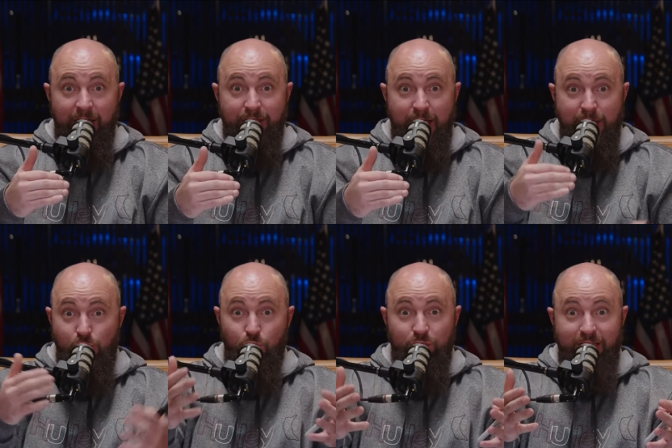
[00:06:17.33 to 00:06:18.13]
they
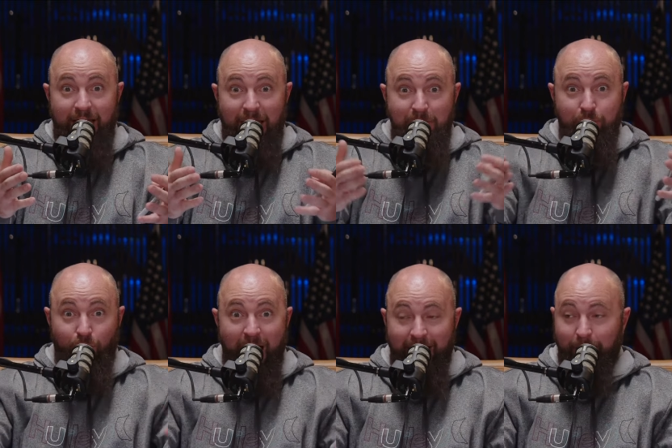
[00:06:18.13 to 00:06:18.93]
use that and
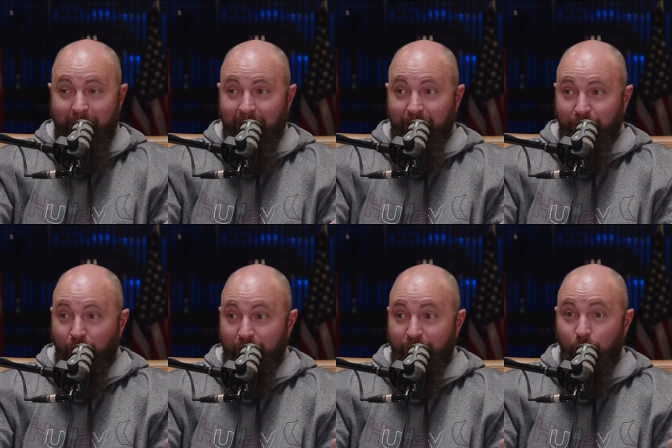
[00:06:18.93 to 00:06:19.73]
brag about it in
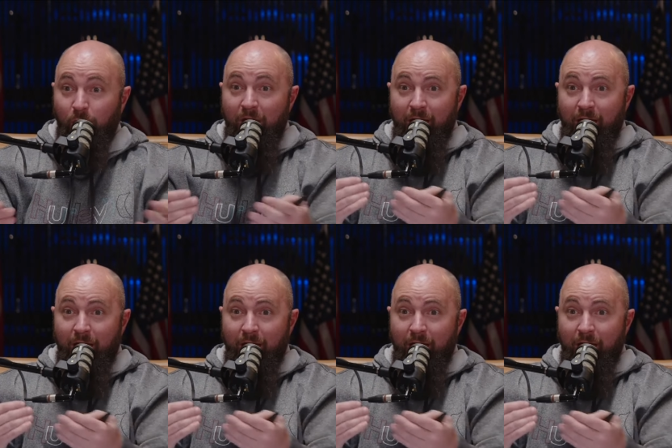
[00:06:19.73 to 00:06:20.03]
front of you.